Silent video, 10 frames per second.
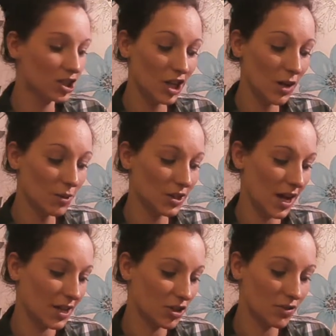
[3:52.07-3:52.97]
Shea butter
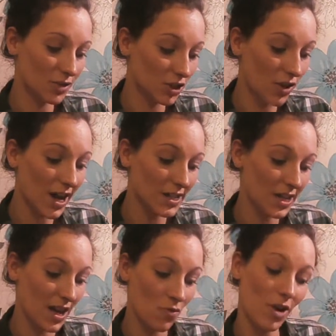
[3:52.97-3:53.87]
is good for dry
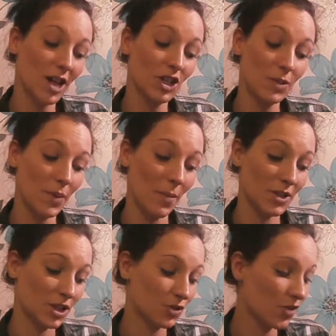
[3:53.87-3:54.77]
skin, rashes,
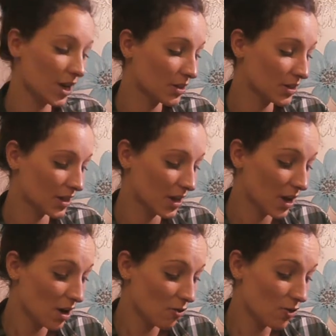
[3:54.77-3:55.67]
blemishes, wrinkles,
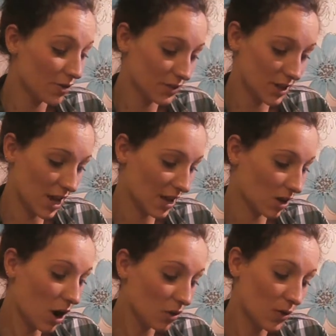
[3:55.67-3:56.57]
rough skin,
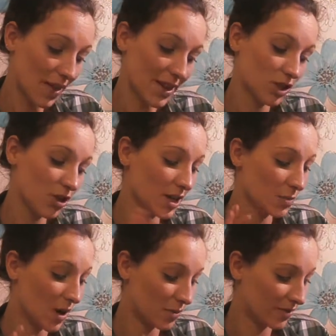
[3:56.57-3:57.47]
cold weather, stretch
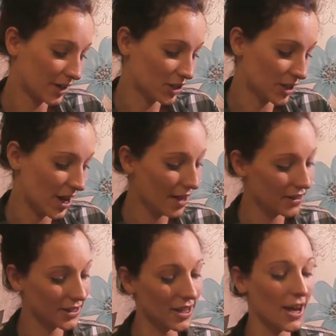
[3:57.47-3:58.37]
mark prevention,
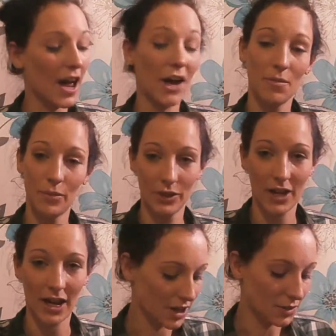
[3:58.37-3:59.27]
healthy skin and muscle ache.